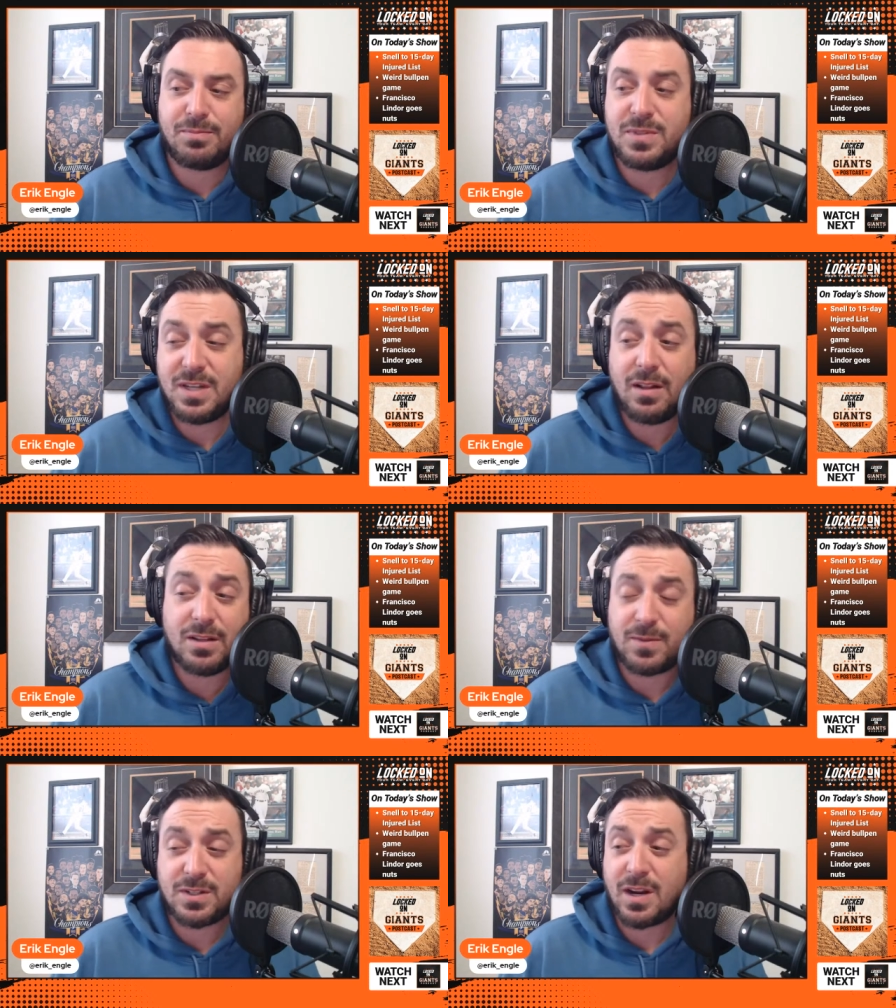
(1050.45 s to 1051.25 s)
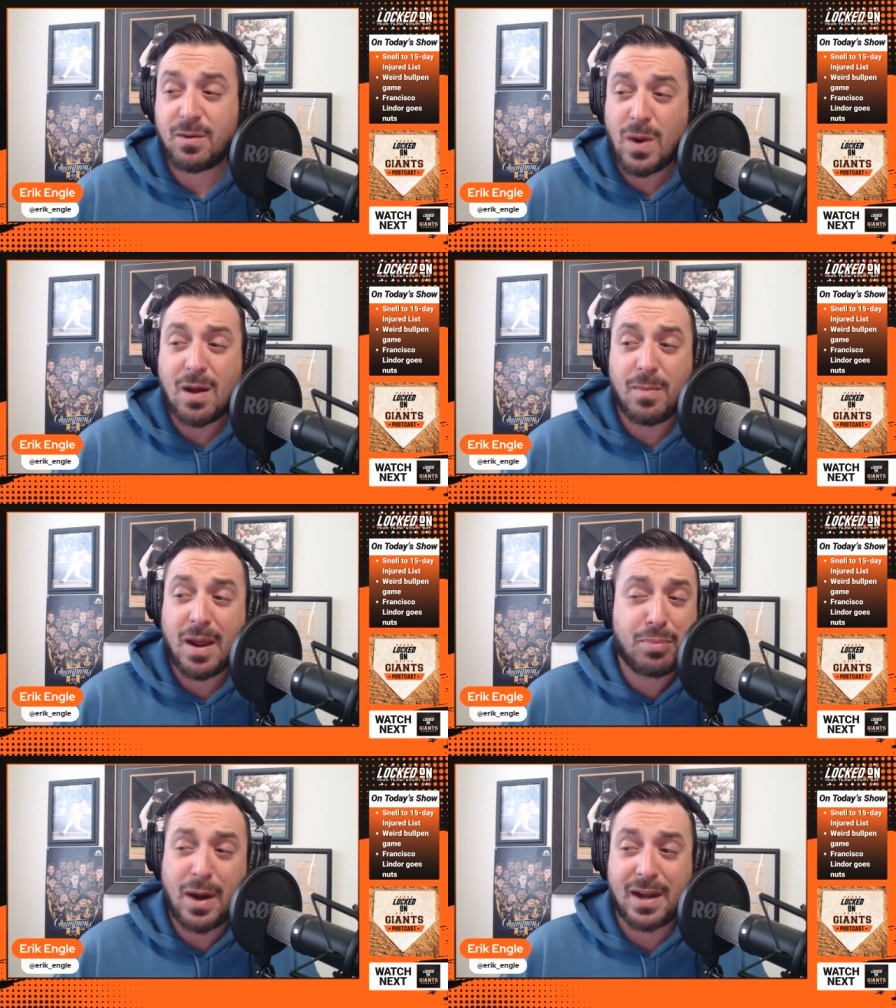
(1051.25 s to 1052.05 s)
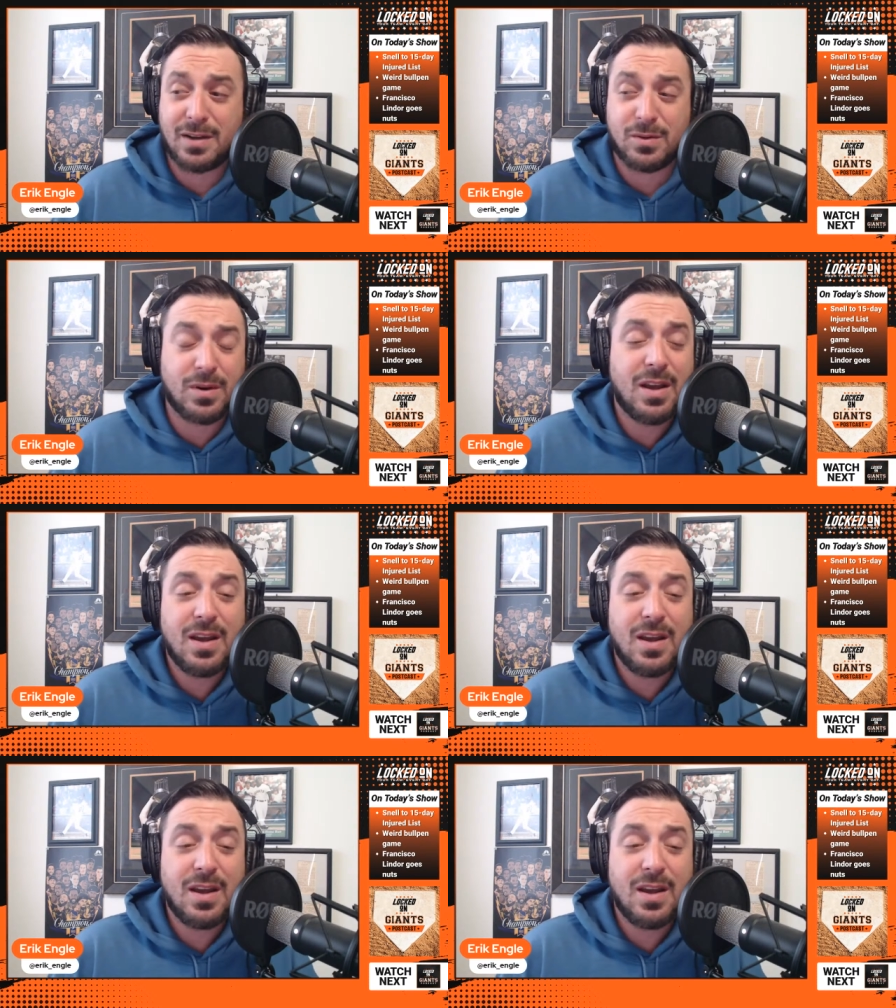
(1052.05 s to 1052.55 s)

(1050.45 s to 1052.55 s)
Snell his first start. Wow, my brain, dude.